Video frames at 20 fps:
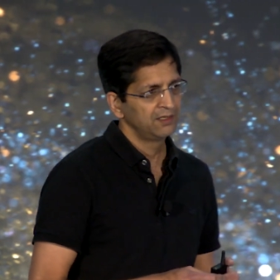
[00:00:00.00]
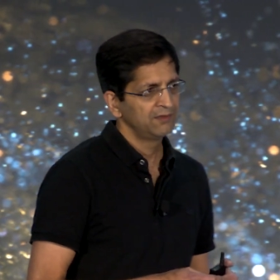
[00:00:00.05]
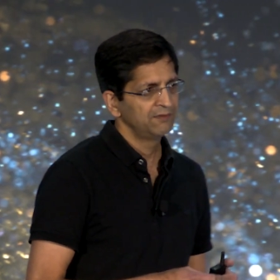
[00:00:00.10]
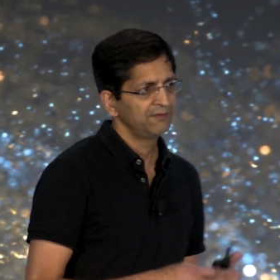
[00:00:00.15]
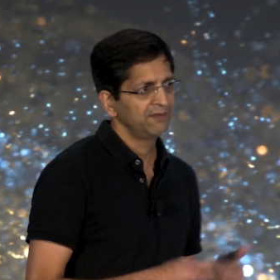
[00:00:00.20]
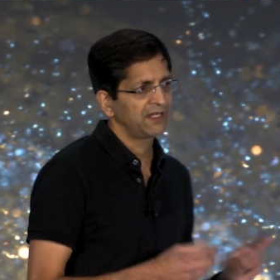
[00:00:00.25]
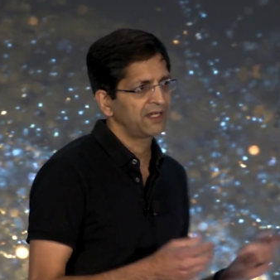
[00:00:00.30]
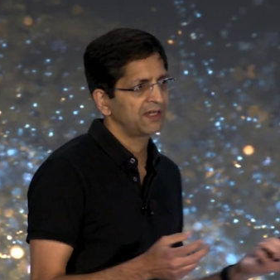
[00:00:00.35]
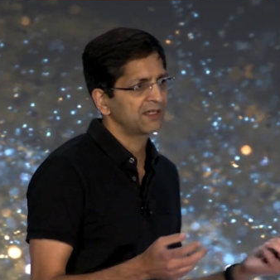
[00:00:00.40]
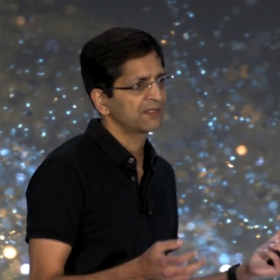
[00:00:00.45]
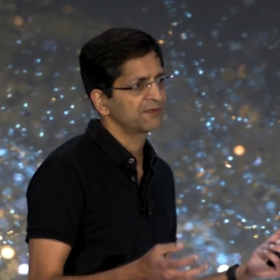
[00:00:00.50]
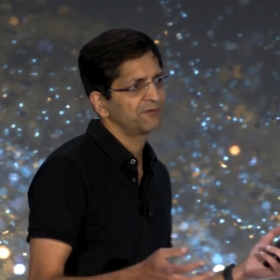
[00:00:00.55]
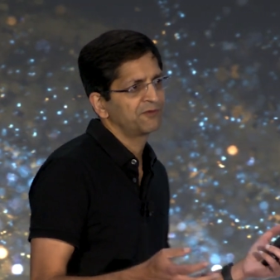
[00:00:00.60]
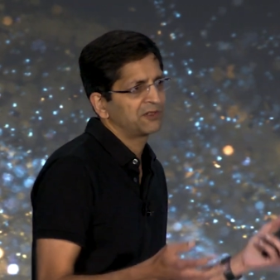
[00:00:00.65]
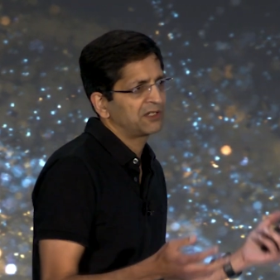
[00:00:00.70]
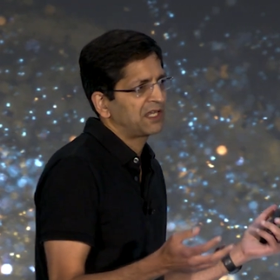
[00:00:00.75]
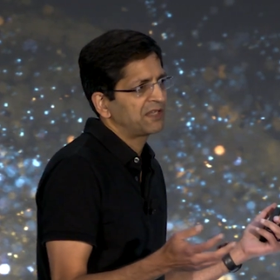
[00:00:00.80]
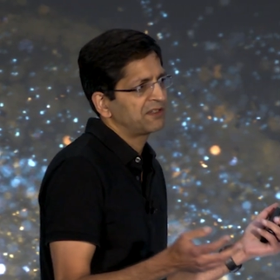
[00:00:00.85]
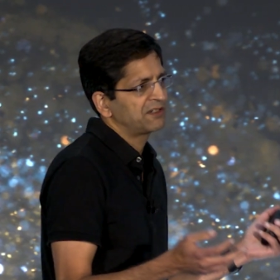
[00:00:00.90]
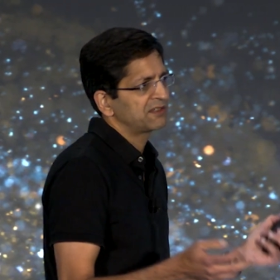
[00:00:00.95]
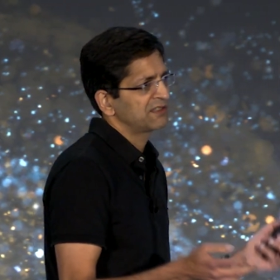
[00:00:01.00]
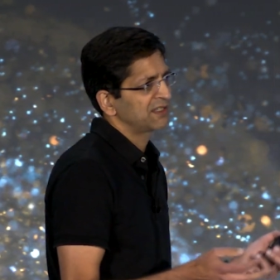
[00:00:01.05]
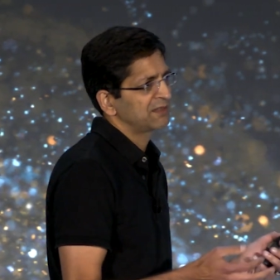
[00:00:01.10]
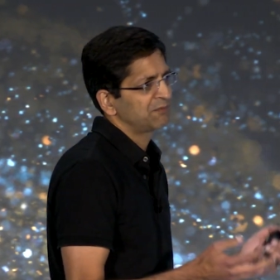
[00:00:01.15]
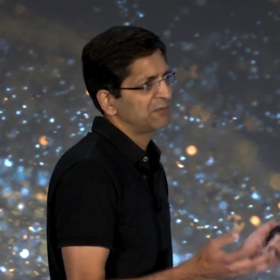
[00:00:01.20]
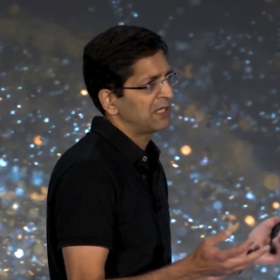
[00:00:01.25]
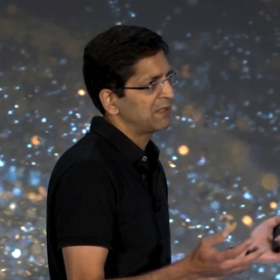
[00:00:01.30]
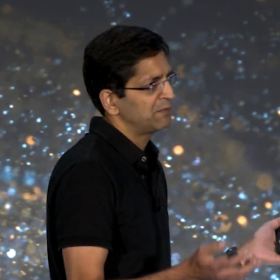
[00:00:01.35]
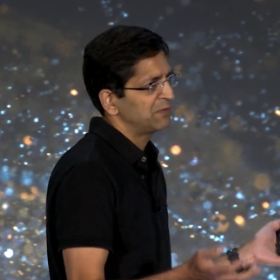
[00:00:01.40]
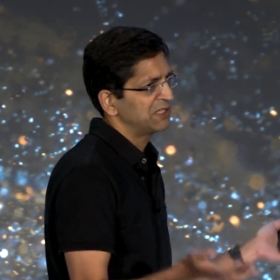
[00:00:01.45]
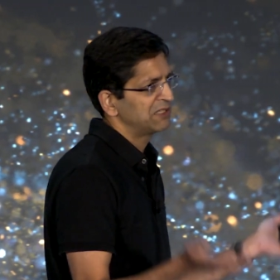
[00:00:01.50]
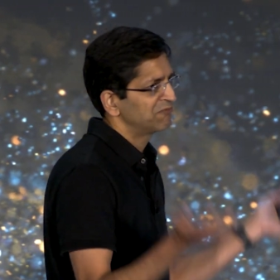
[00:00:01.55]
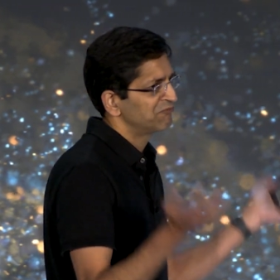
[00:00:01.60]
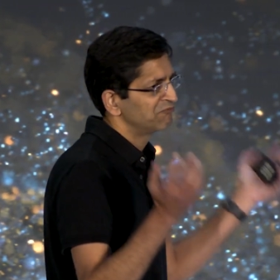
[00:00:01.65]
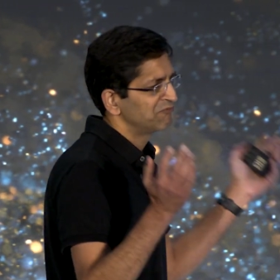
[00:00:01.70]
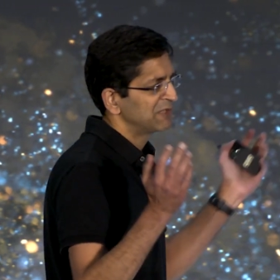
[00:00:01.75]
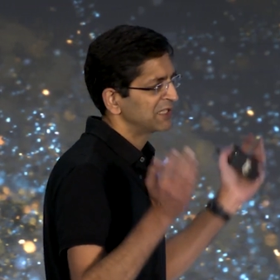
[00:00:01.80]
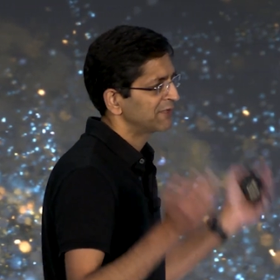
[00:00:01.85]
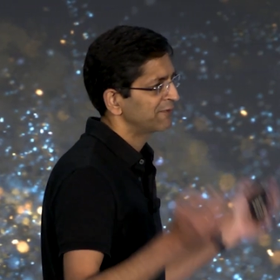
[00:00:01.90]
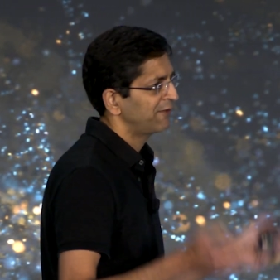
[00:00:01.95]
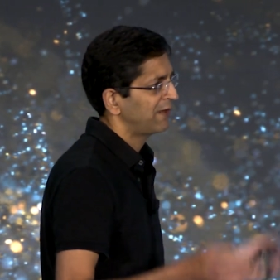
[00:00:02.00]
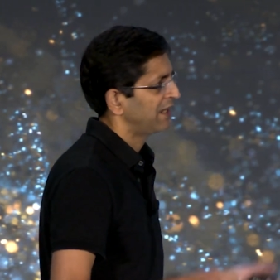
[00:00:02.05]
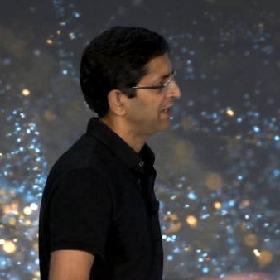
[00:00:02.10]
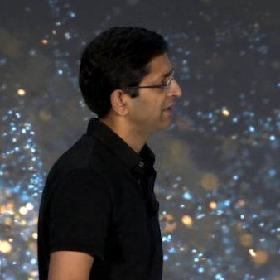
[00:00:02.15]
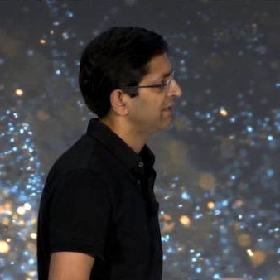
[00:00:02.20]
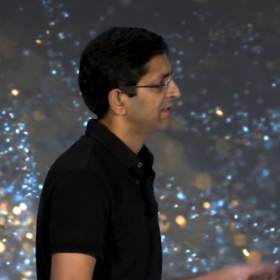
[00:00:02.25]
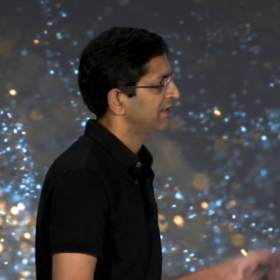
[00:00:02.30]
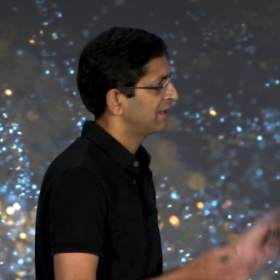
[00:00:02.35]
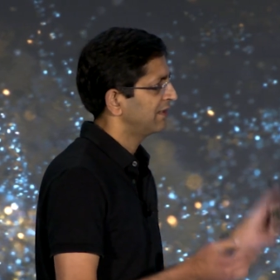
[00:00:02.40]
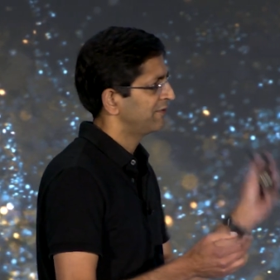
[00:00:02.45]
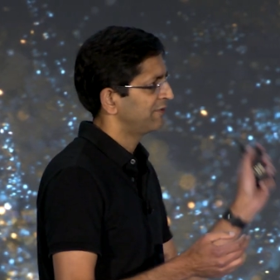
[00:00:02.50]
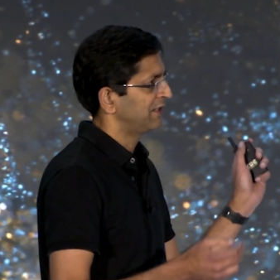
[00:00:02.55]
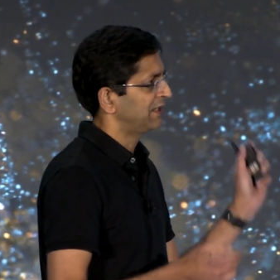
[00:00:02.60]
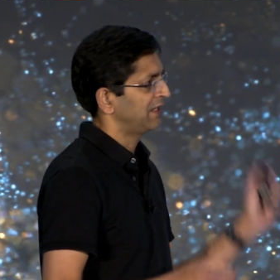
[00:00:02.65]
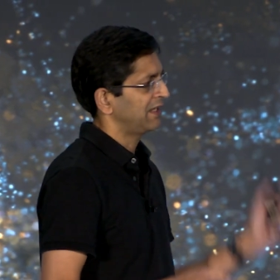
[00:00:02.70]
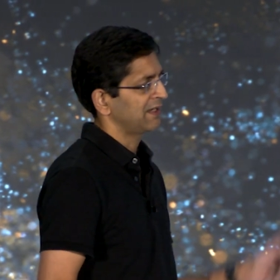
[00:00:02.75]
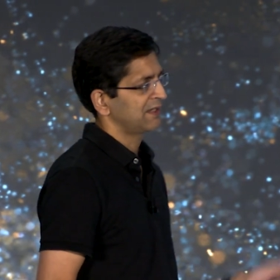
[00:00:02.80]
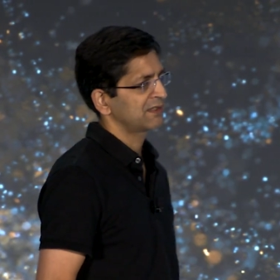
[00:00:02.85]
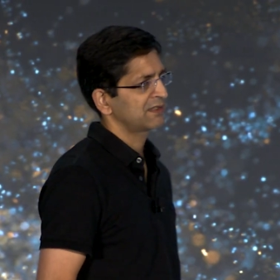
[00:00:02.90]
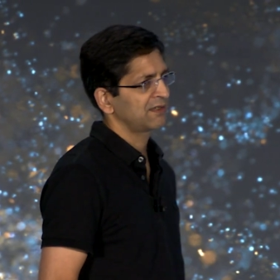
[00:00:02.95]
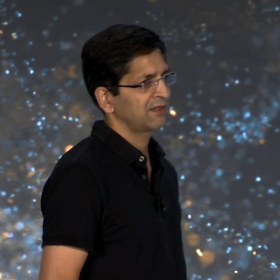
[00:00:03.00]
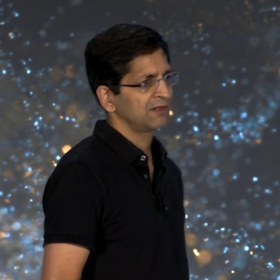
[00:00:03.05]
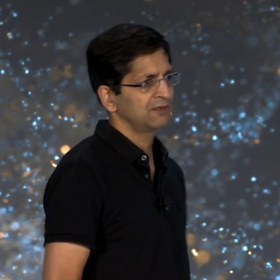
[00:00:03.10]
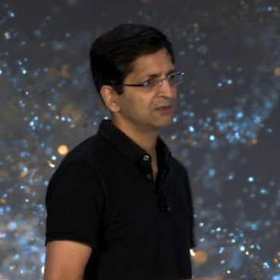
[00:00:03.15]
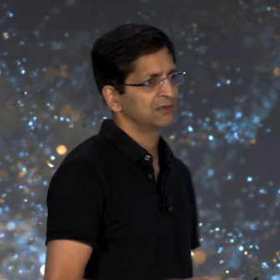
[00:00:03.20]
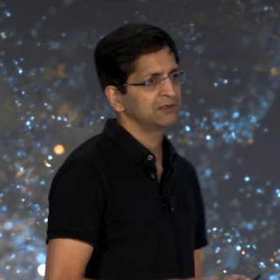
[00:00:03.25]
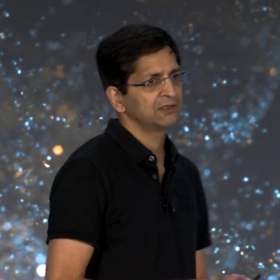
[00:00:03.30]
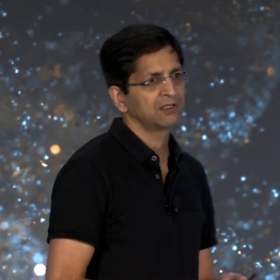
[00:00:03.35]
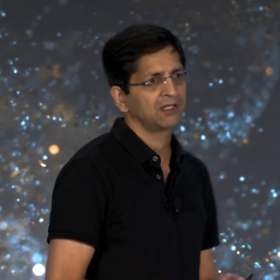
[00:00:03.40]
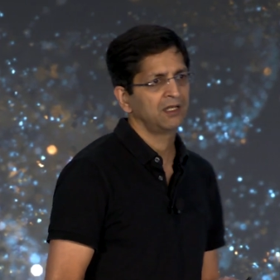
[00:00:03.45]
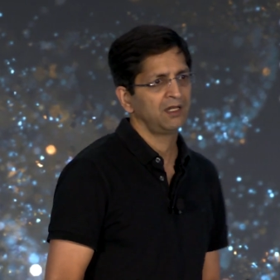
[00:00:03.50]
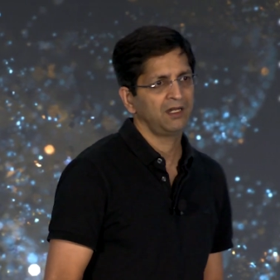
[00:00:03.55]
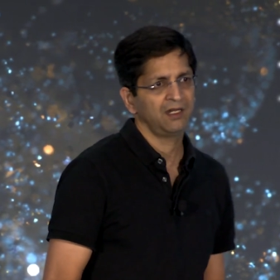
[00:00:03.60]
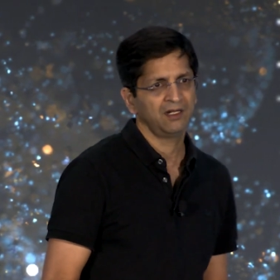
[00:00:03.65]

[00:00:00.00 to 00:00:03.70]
Whereas for others, it might be, it's fine if it takes, 100